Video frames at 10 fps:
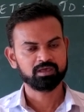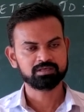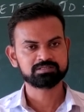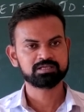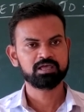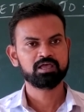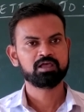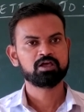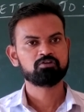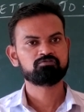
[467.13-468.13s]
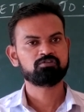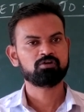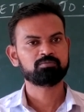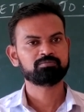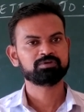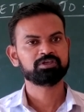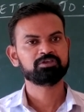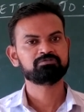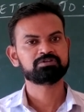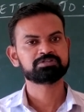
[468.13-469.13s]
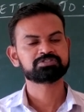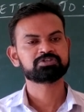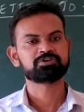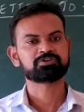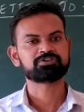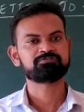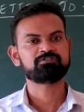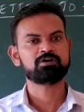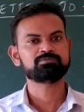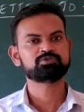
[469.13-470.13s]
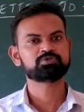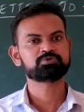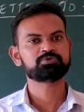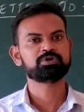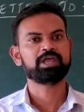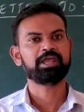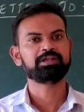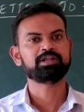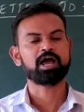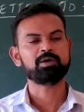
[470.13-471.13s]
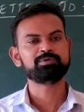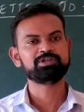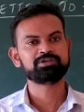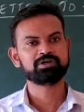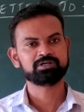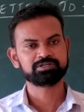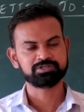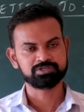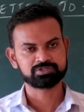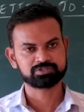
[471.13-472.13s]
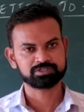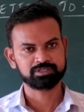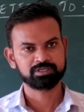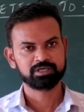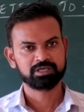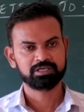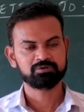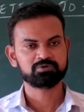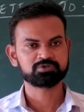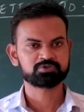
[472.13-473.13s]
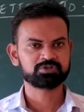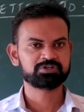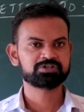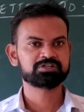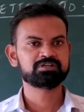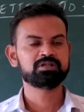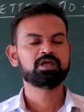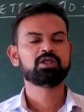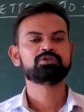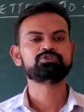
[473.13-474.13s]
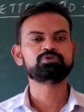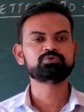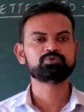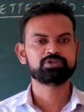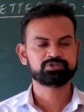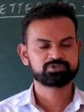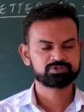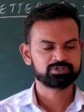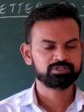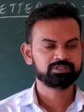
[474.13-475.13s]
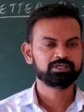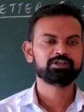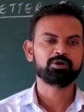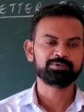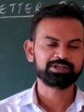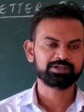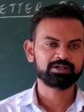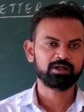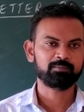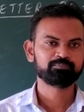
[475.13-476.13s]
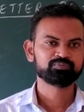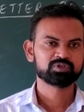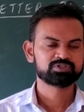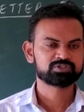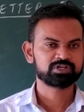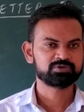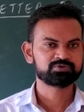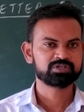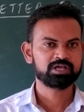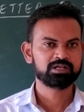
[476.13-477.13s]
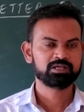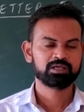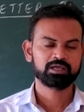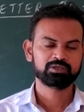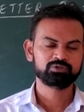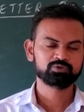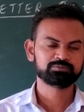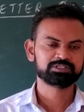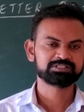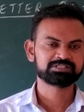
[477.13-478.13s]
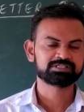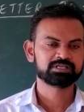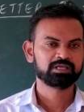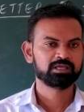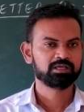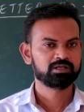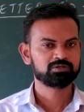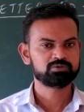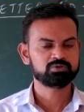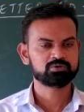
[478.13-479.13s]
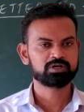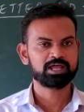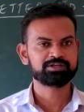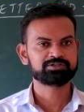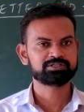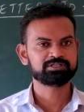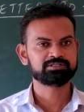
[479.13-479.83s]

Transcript: Is a form he was reformed to in American history. He was written in new history in America. Slaves are humans. Don't like